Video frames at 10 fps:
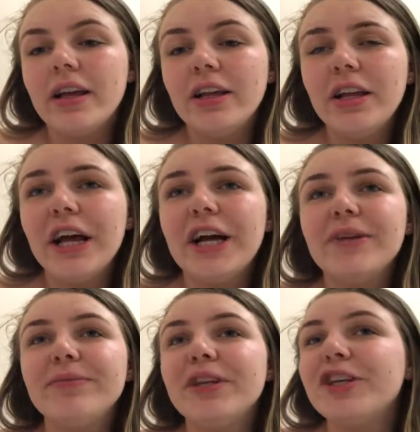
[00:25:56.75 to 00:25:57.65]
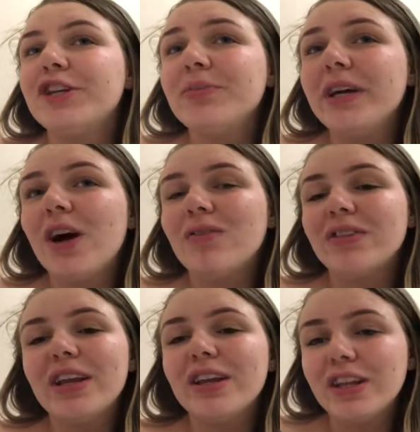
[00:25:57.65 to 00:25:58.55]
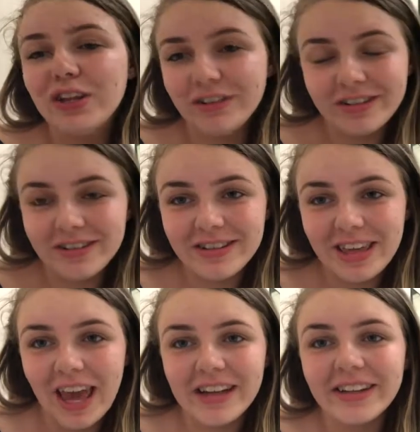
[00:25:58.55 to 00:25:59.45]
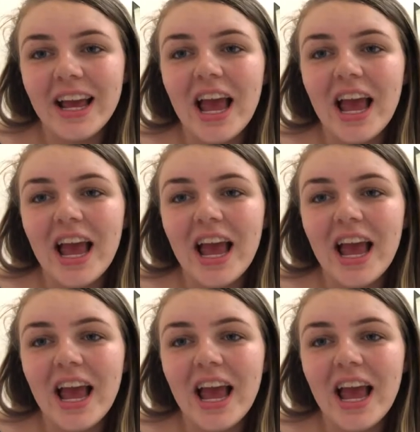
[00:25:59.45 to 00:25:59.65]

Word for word: you know, you should be confident in your own skin.